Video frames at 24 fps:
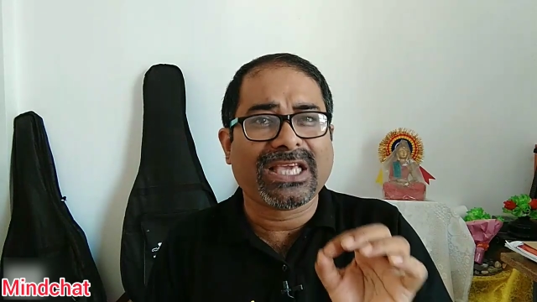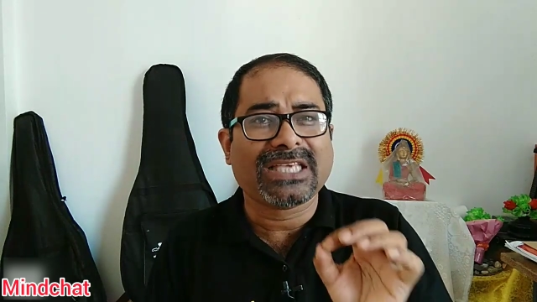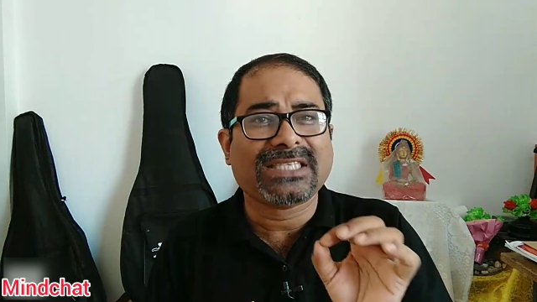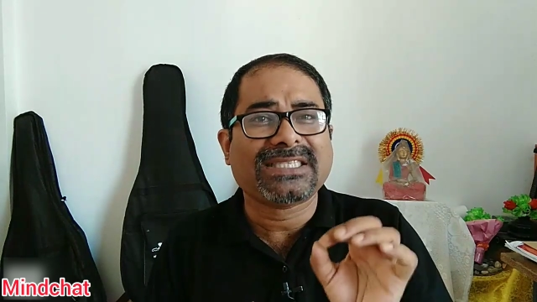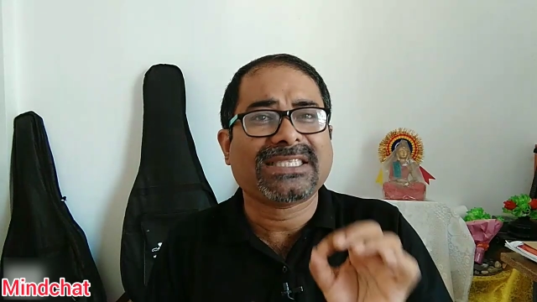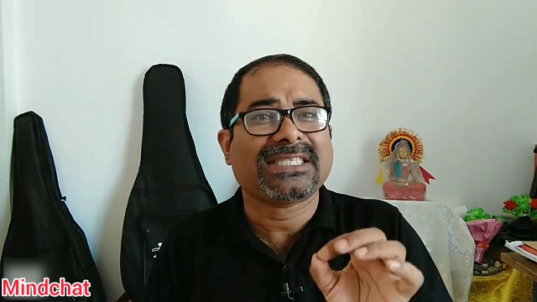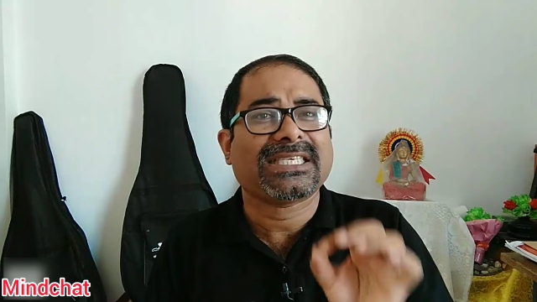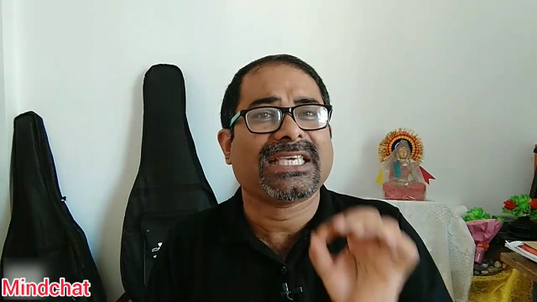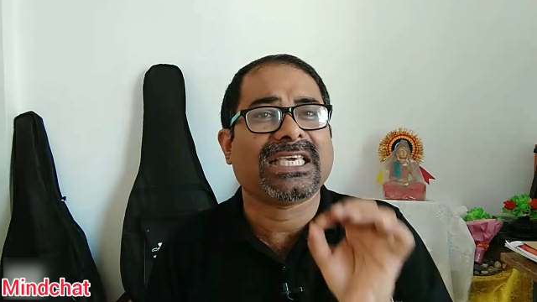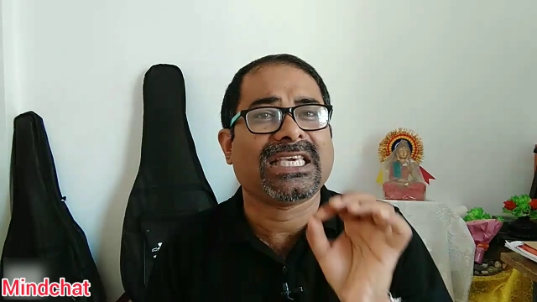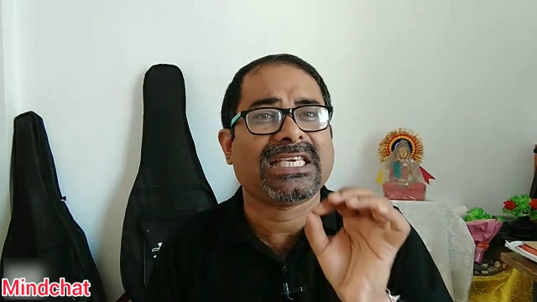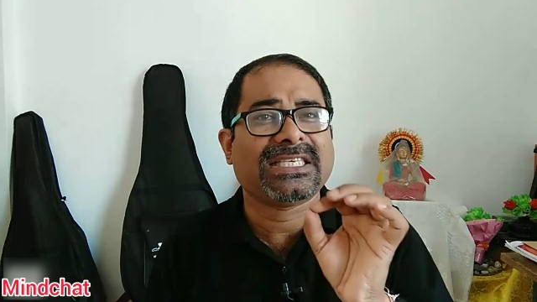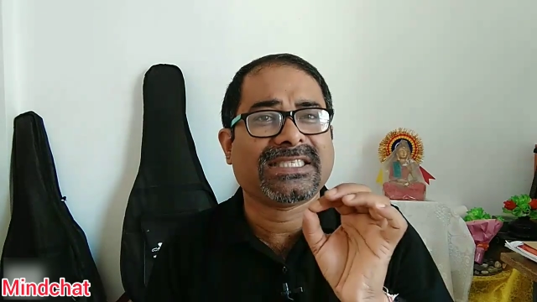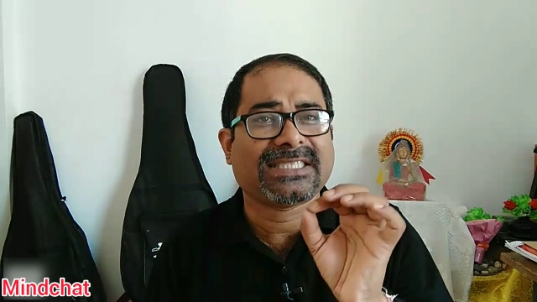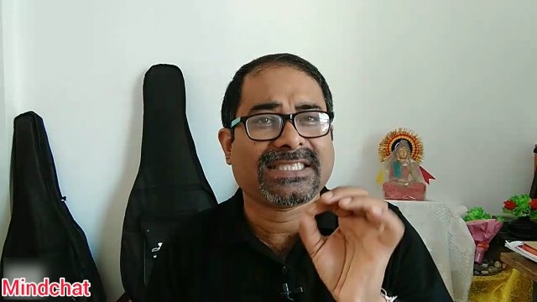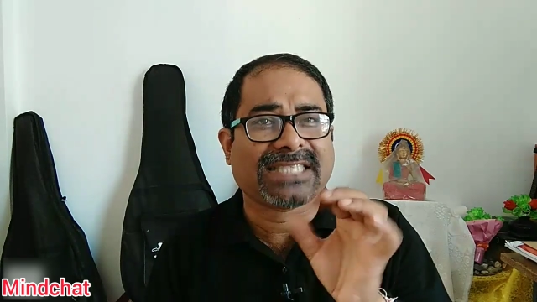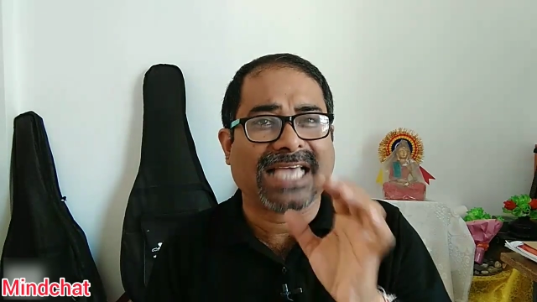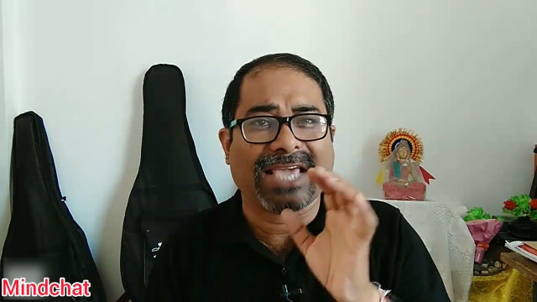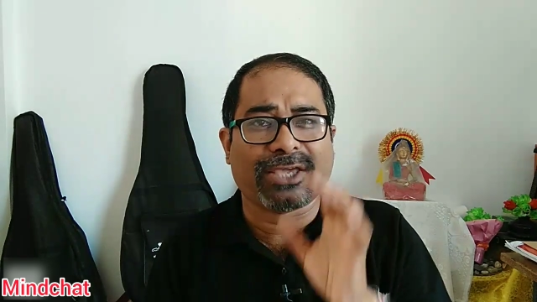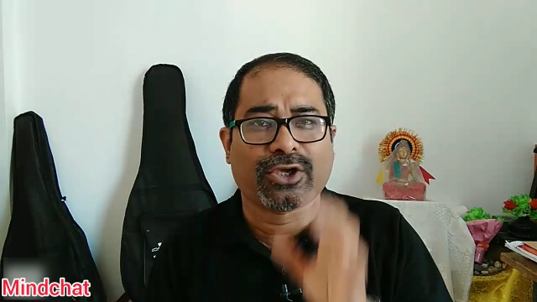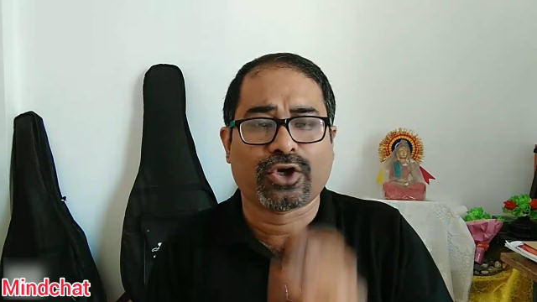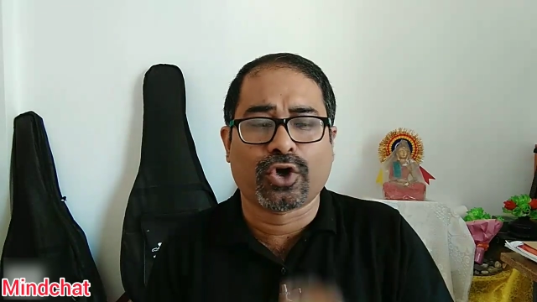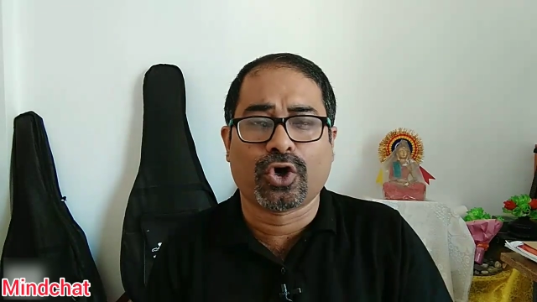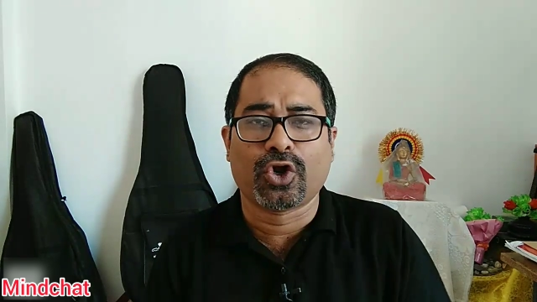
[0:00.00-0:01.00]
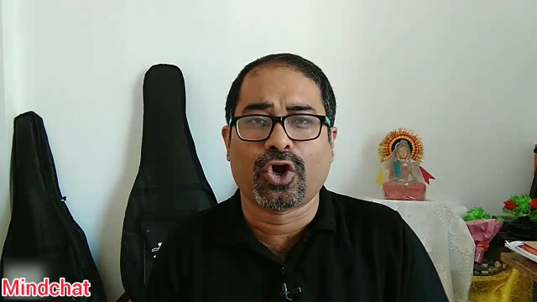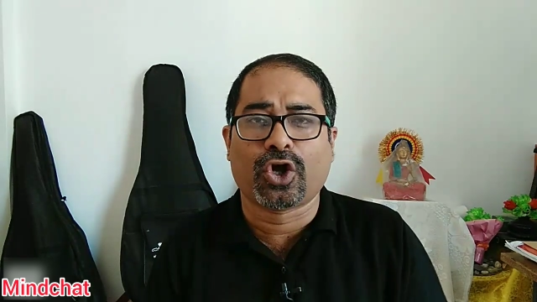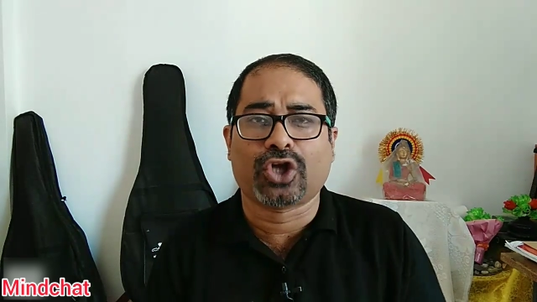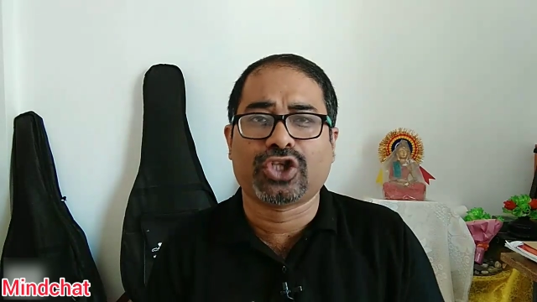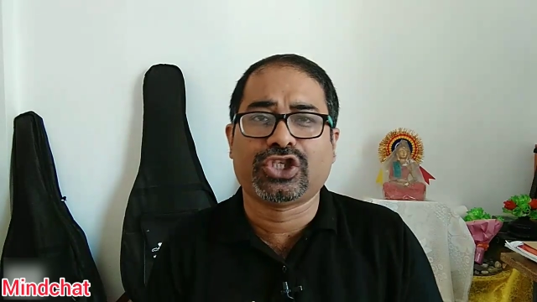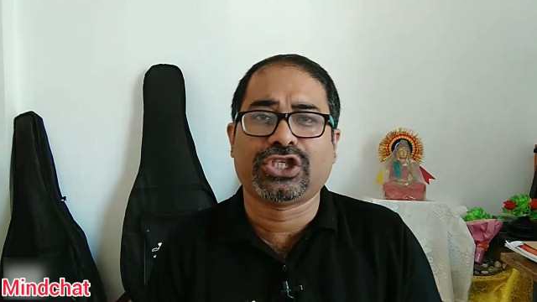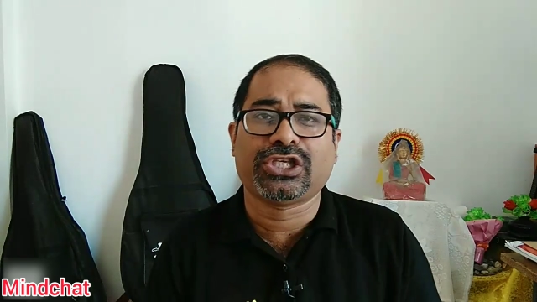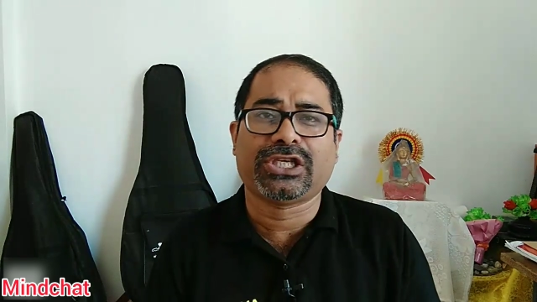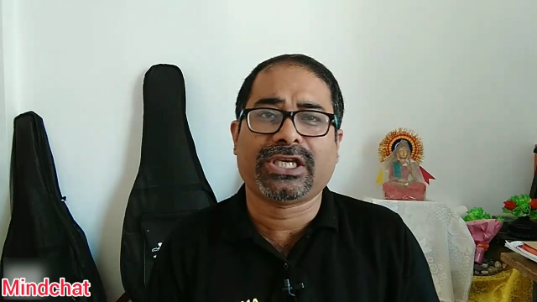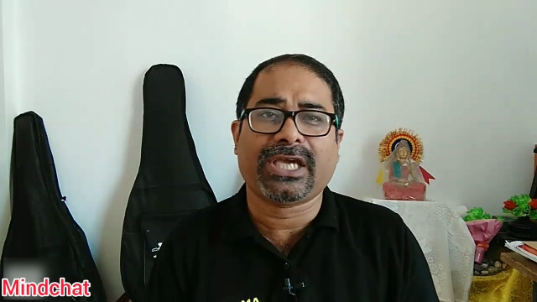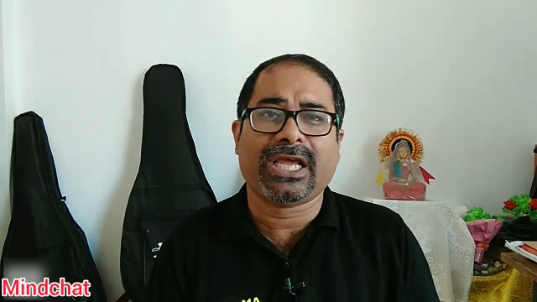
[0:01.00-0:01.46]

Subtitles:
is psychological